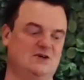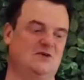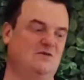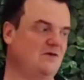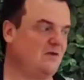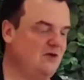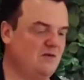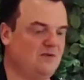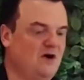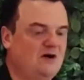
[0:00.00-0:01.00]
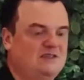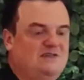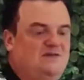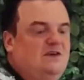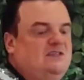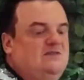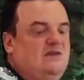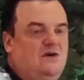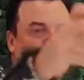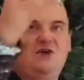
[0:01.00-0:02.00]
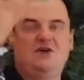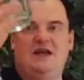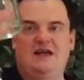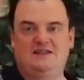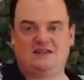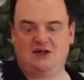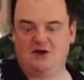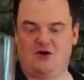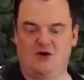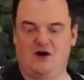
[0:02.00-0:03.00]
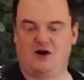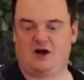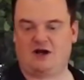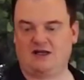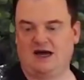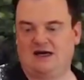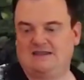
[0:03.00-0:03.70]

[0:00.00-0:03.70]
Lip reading: from your box, first of all, you need your glass.